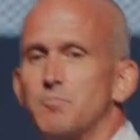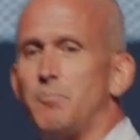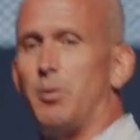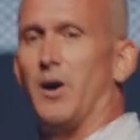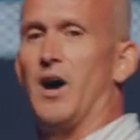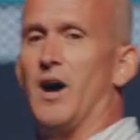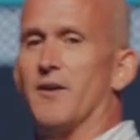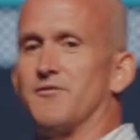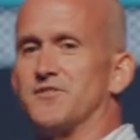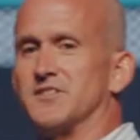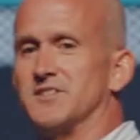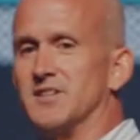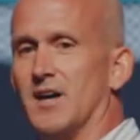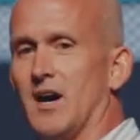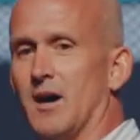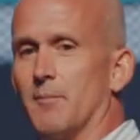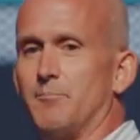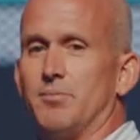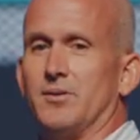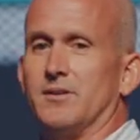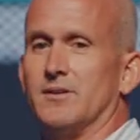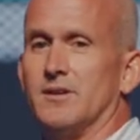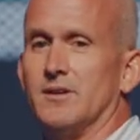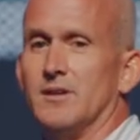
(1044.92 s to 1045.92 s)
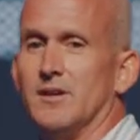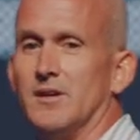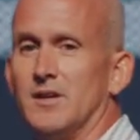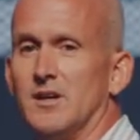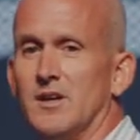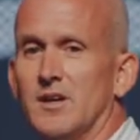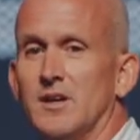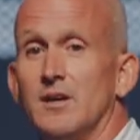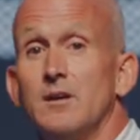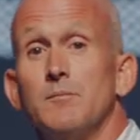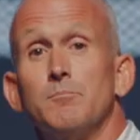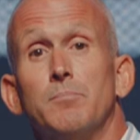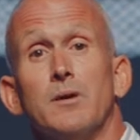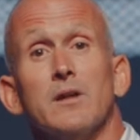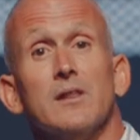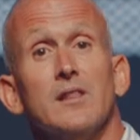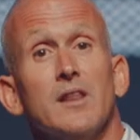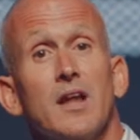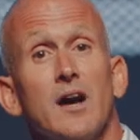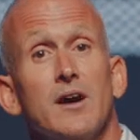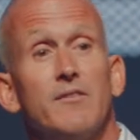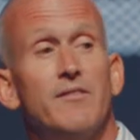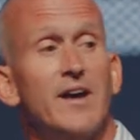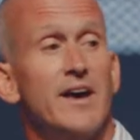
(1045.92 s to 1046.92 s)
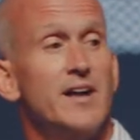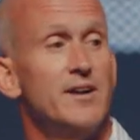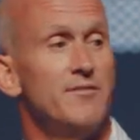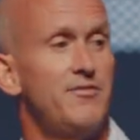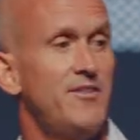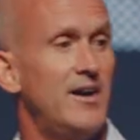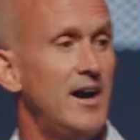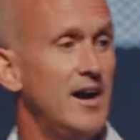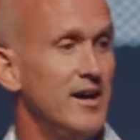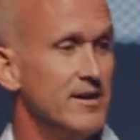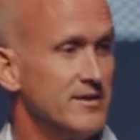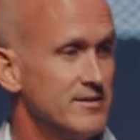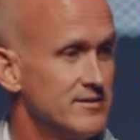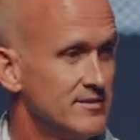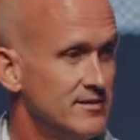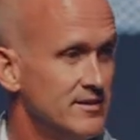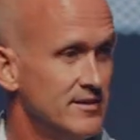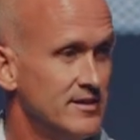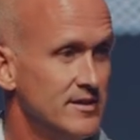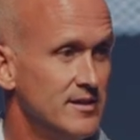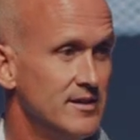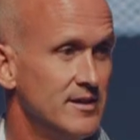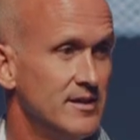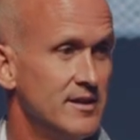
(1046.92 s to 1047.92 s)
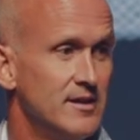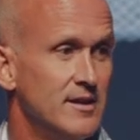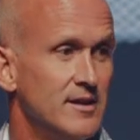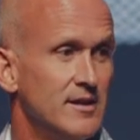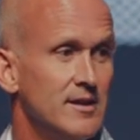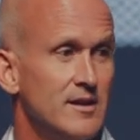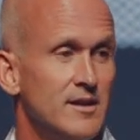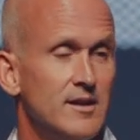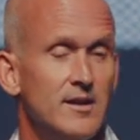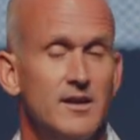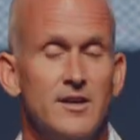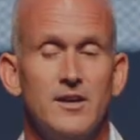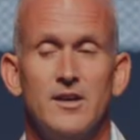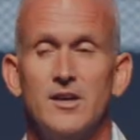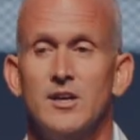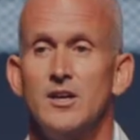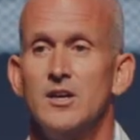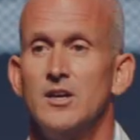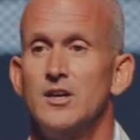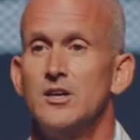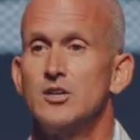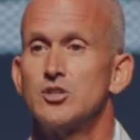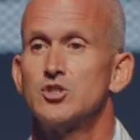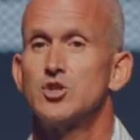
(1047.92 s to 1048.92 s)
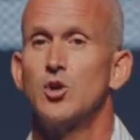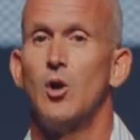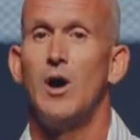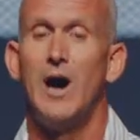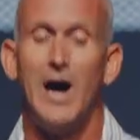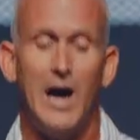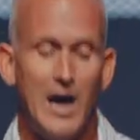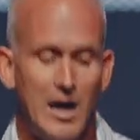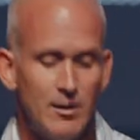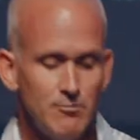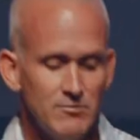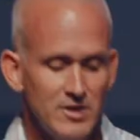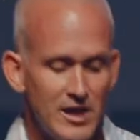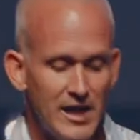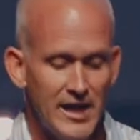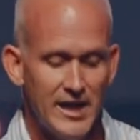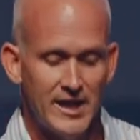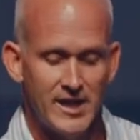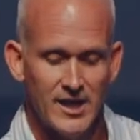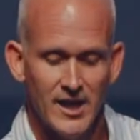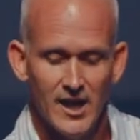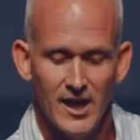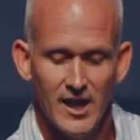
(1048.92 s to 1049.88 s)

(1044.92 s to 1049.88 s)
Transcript: puffs up, but love edifies. So I'm like,